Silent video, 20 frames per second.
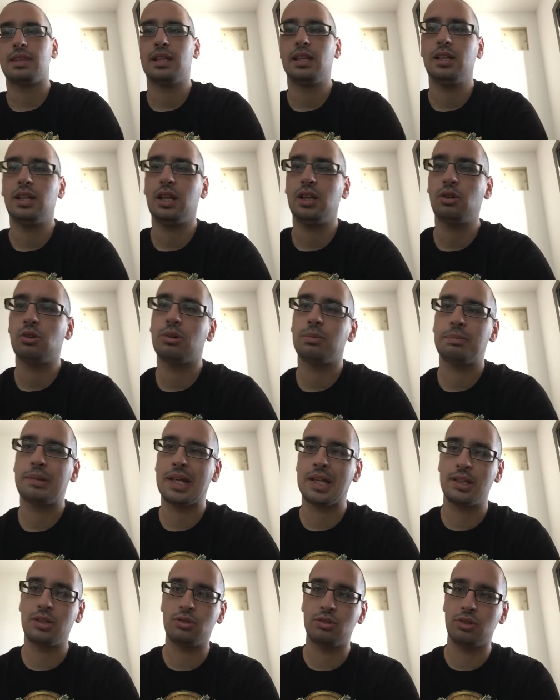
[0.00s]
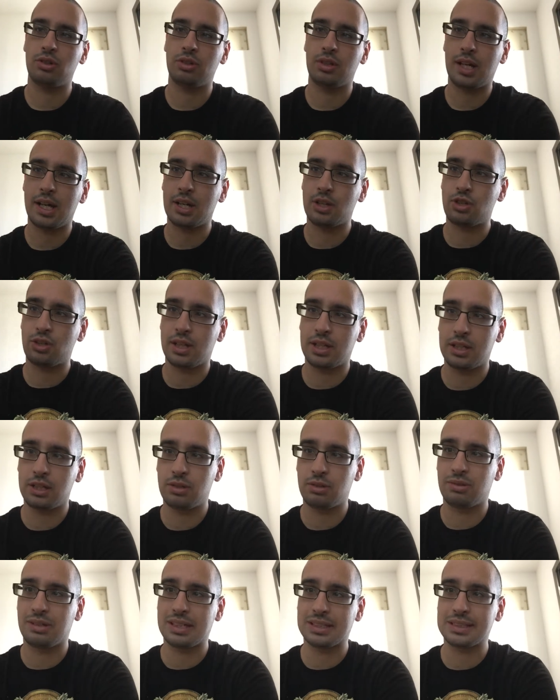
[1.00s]
The European Union actually
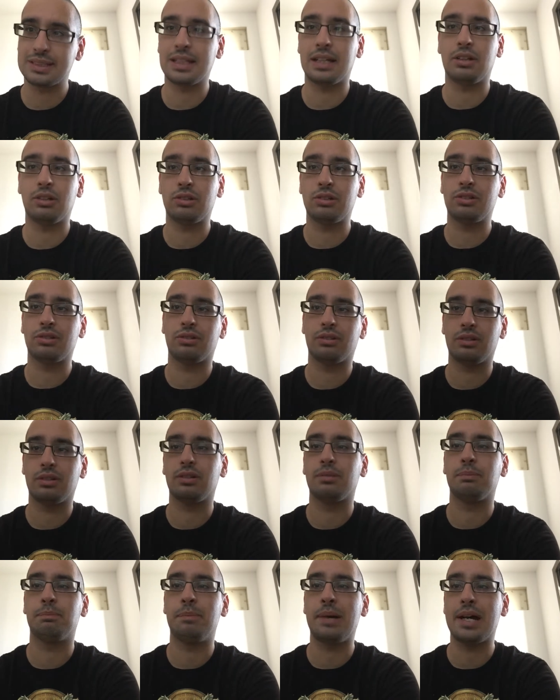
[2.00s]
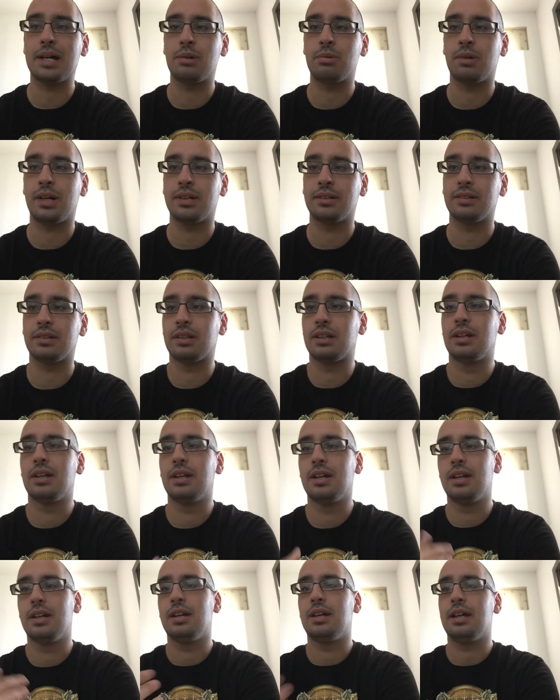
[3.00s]
took us a lot backward
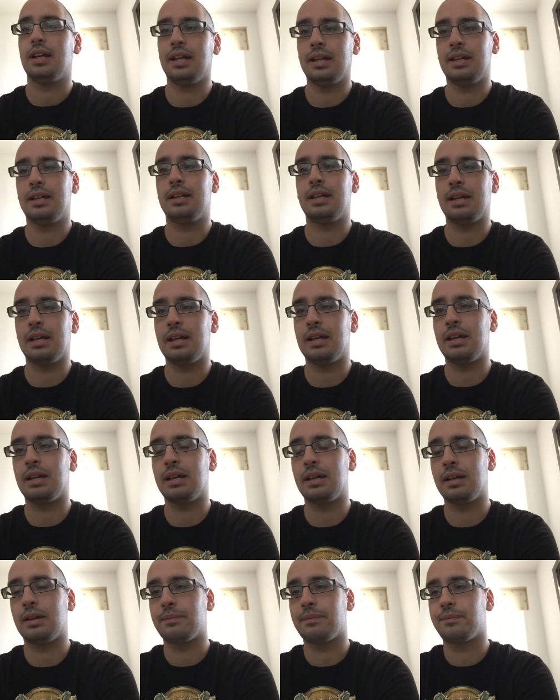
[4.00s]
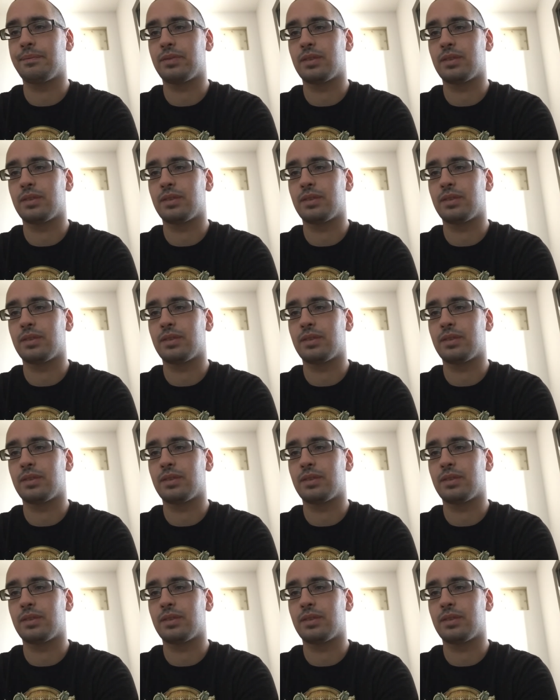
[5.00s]
in the